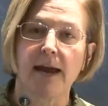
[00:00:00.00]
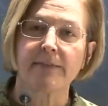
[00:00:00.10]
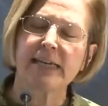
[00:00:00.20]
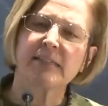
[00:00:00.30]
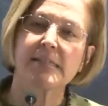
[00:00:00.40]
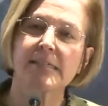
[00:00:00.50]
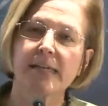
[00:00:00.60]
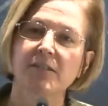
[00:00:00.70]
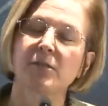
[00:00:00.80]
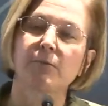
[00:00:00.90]
and the
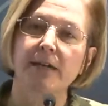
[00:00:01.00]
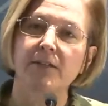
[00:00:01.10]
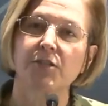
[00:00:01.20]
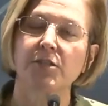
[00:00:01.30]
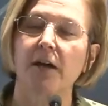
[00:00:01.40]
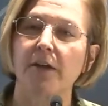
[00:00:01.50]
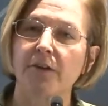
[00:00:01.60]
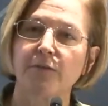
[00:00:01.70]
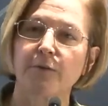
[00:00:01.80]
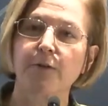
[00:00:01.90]
extent to which
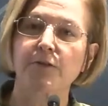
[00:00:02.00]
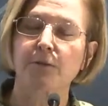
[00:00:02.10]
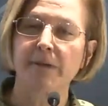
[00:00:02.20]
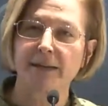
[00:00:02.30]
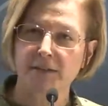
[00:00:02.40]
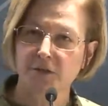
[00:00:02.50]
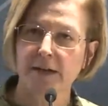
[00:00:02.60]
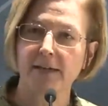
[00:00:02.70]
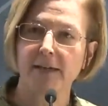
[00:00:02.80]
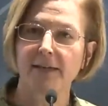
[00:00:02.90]
other folks are
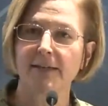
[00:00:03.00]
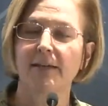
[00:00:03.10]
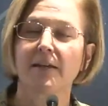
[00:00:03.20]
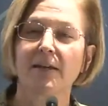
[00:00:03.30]
penetrated,